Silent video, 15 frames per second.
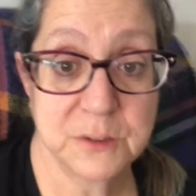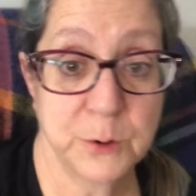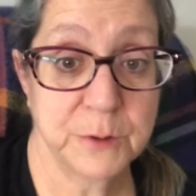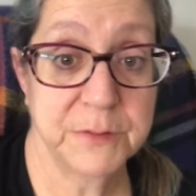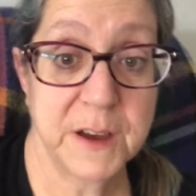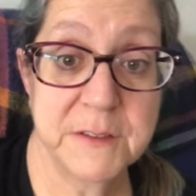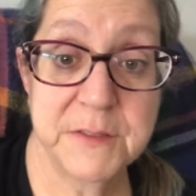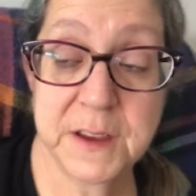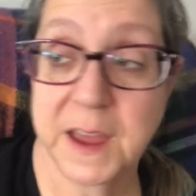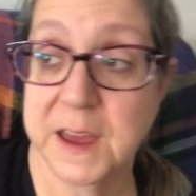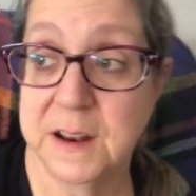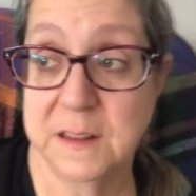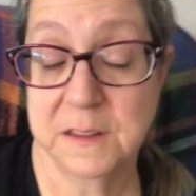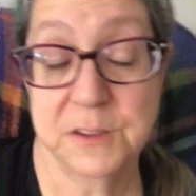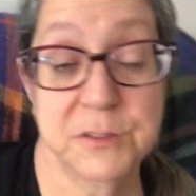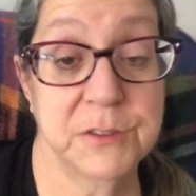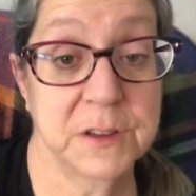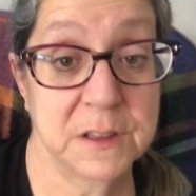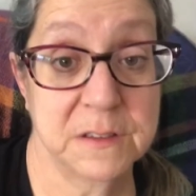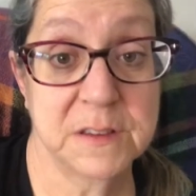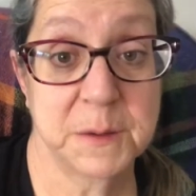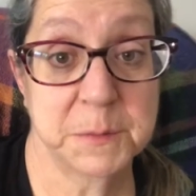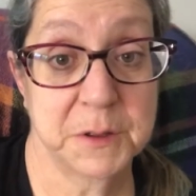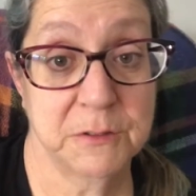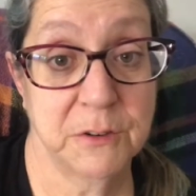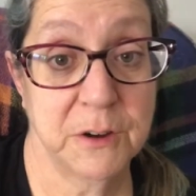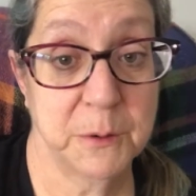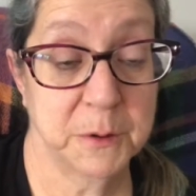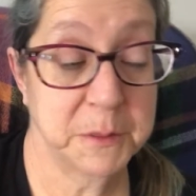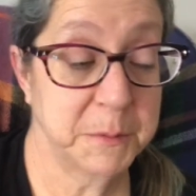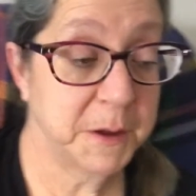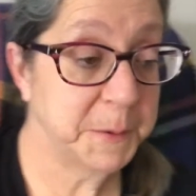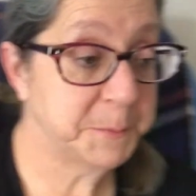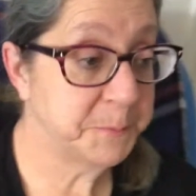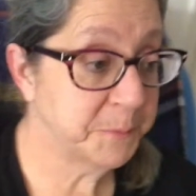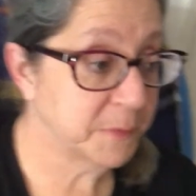So if I forget it, there's really something wrong with me.